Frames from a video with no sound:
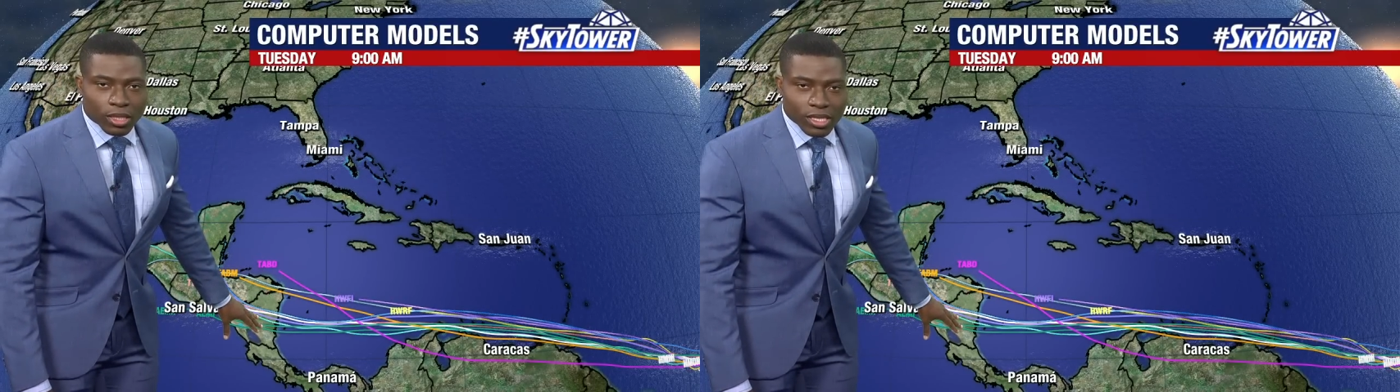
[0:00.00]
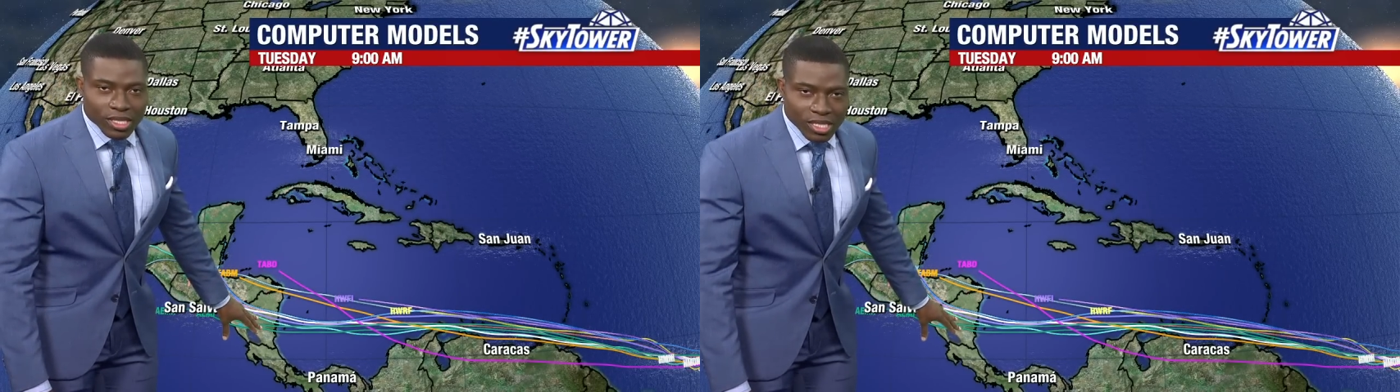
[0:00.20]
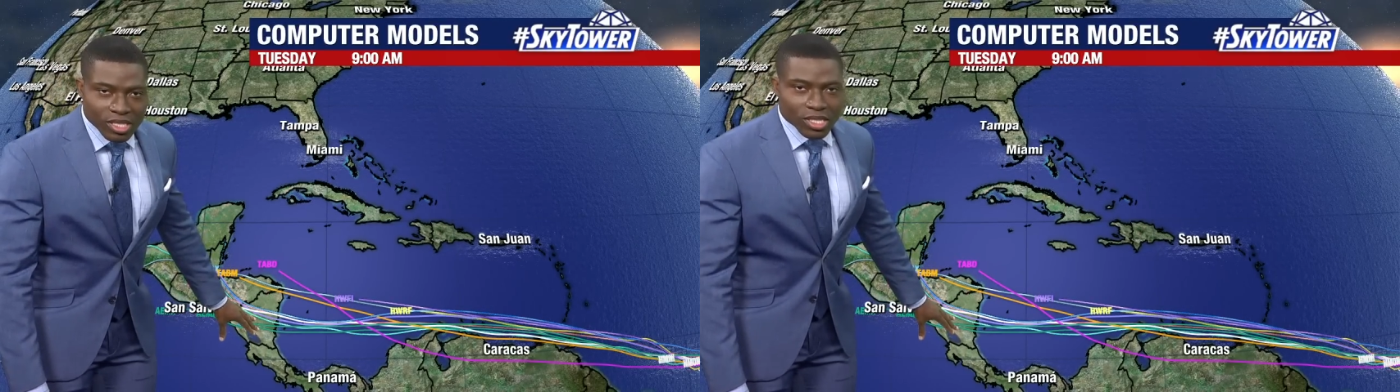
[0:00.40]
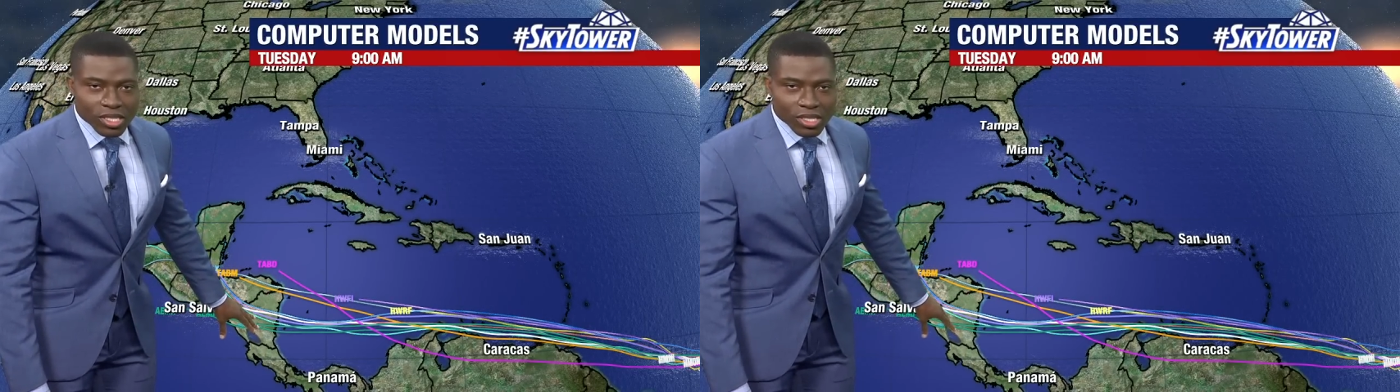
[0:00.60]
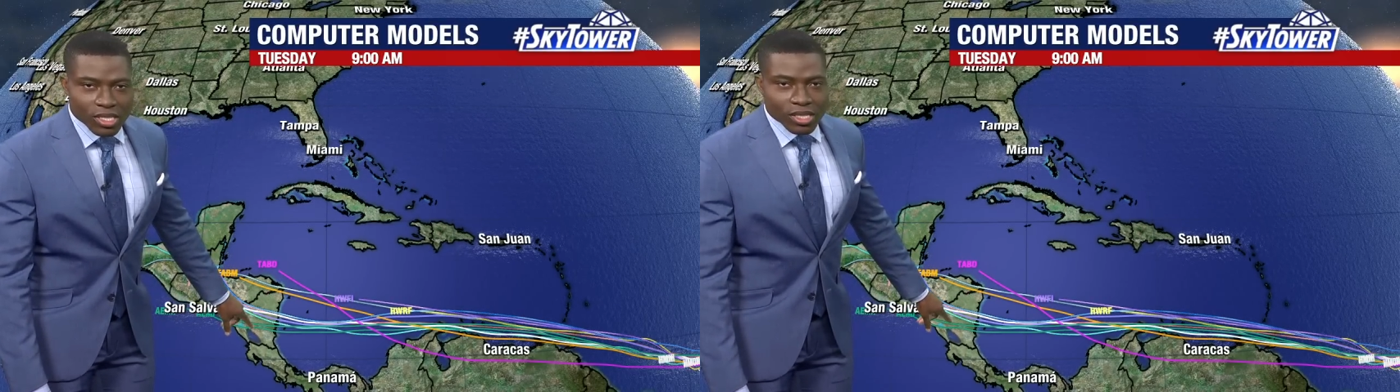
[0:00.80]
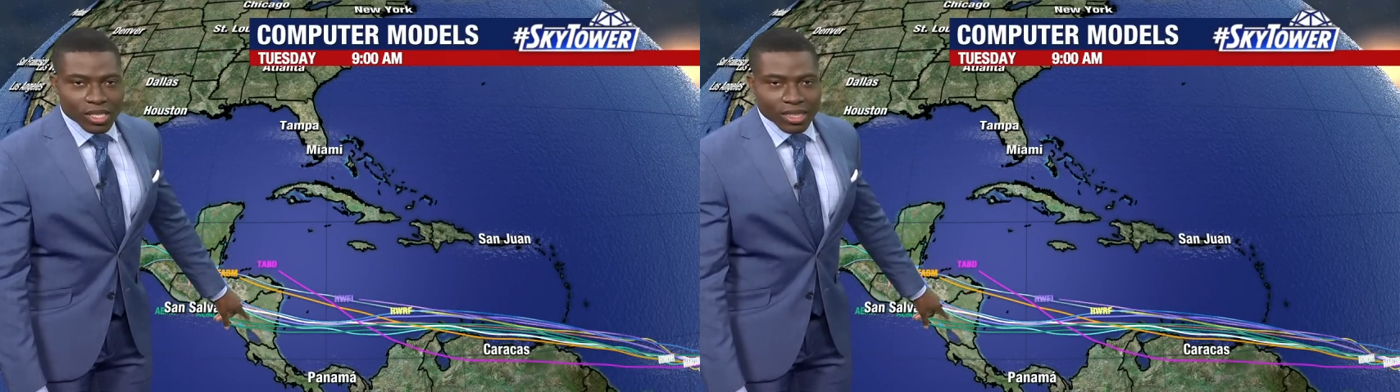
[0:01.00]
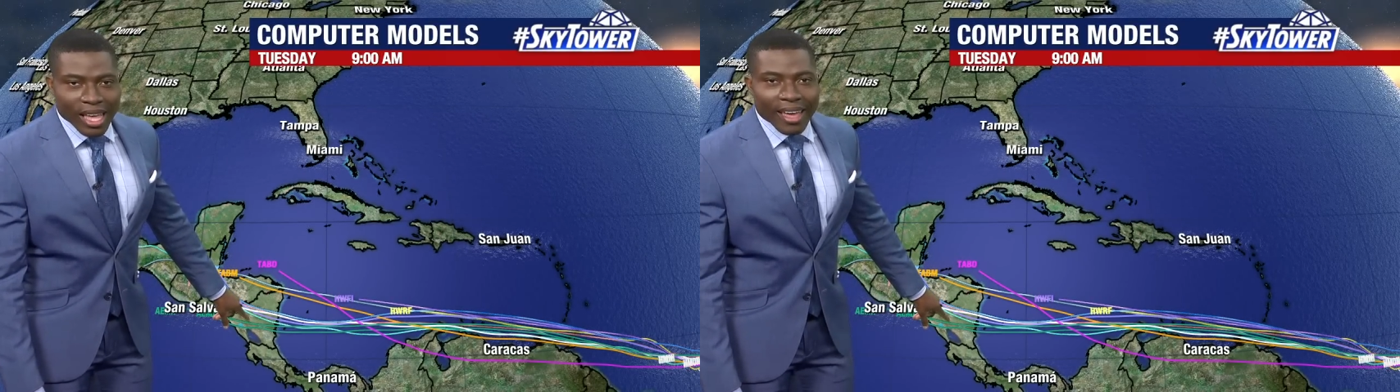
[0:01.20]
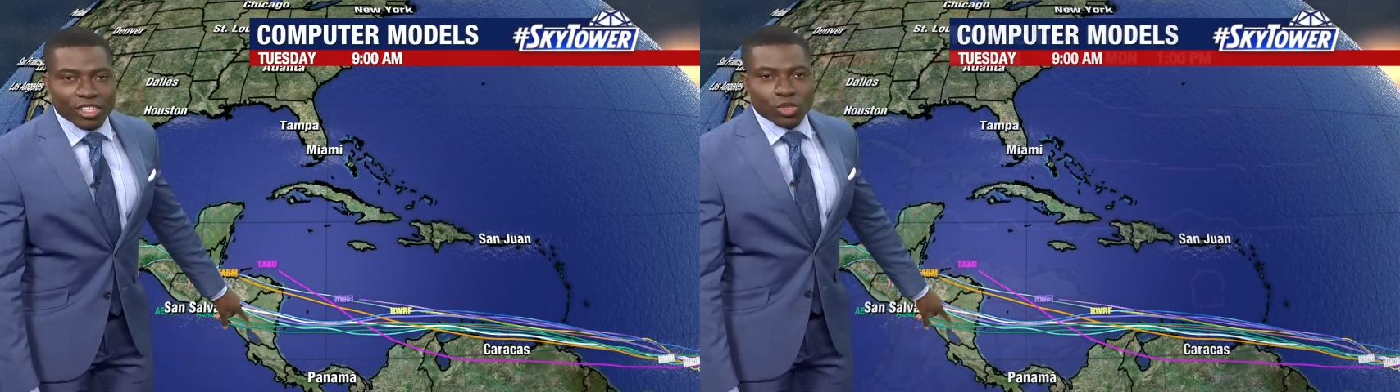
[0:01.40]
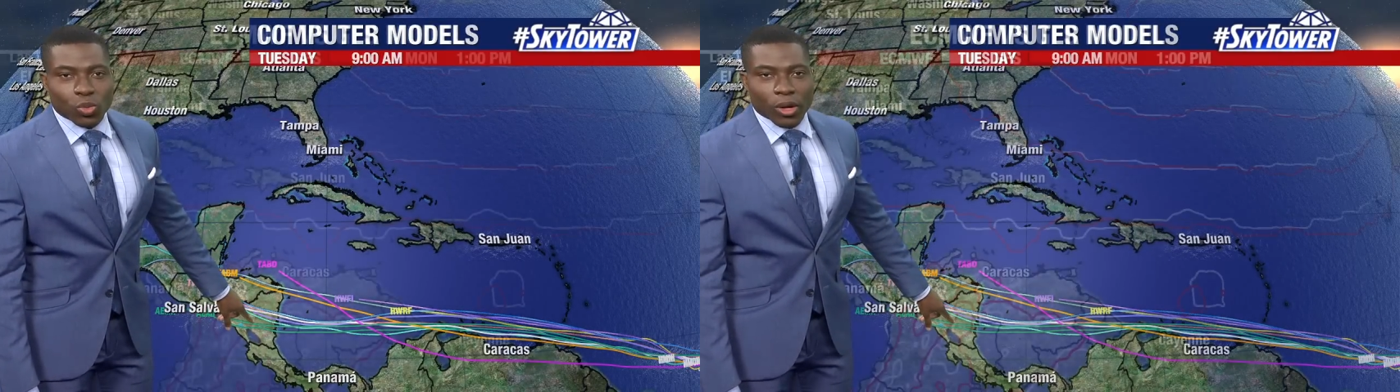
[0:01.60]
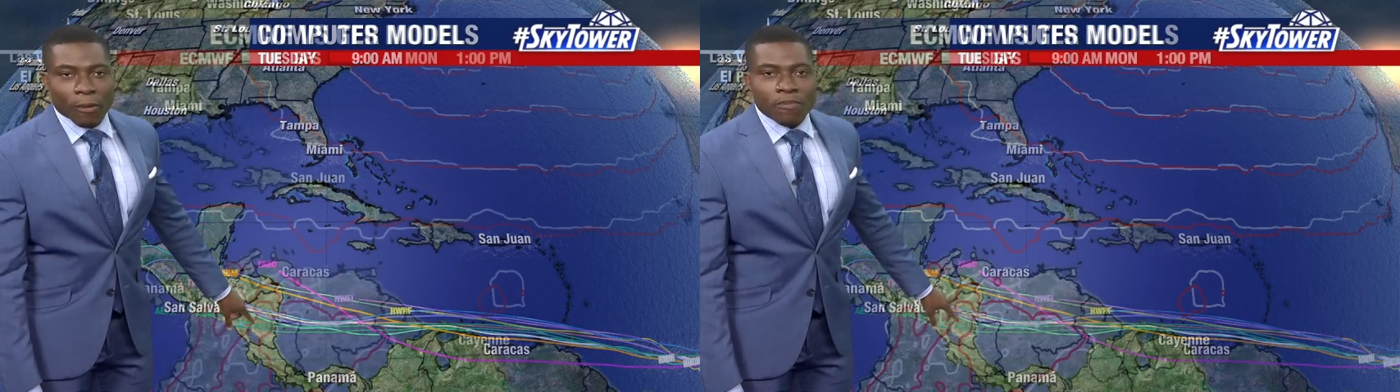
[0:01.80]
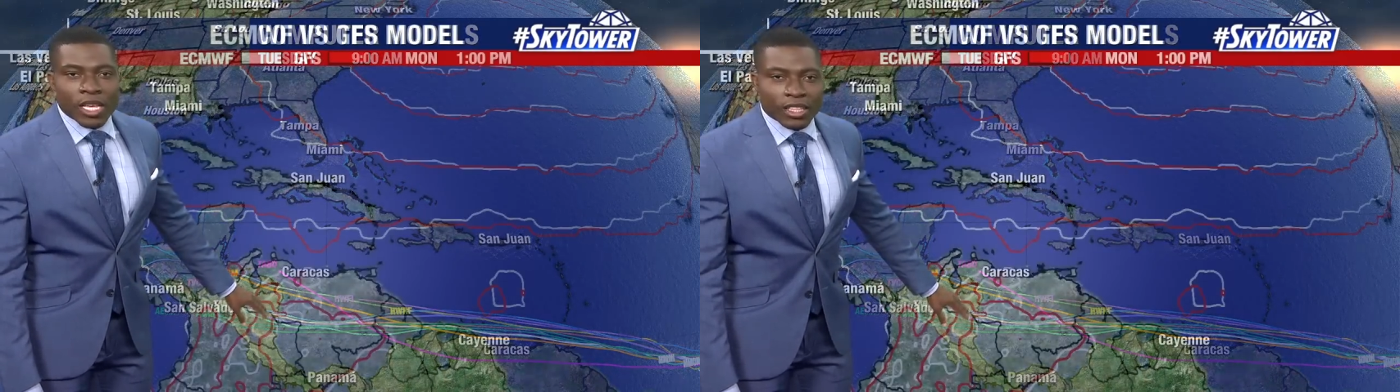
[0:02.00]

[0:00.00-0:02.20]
consistency that that is where